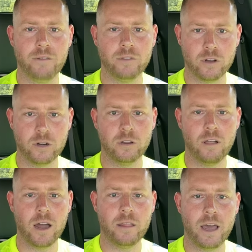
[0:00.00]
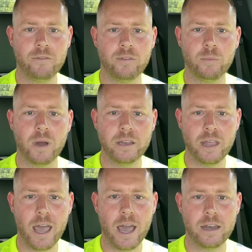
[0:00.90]
learned a lot of that from my
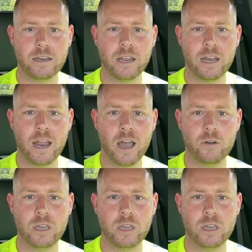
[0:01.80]
dad and how